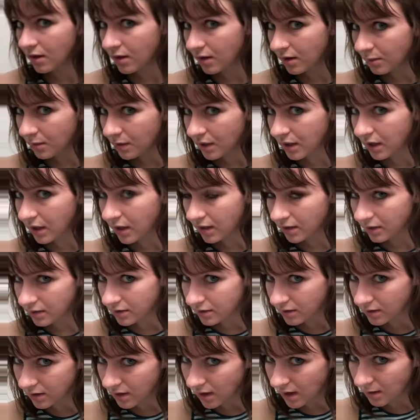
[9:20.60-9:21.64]
I'm gonna kind of
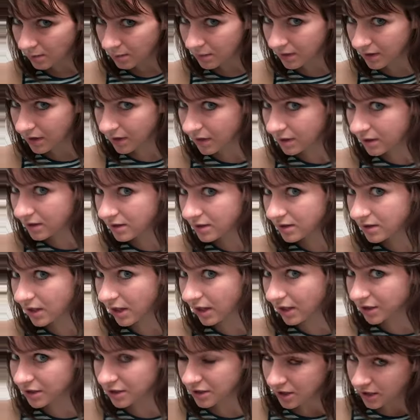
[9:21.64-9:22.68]
drop another
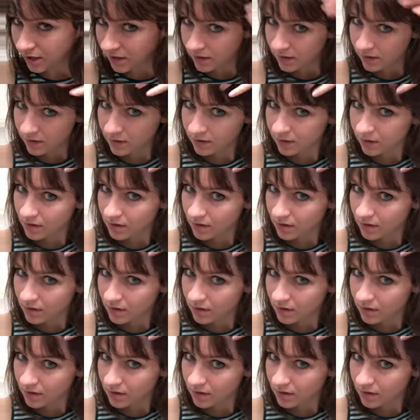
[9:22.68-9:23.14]
section.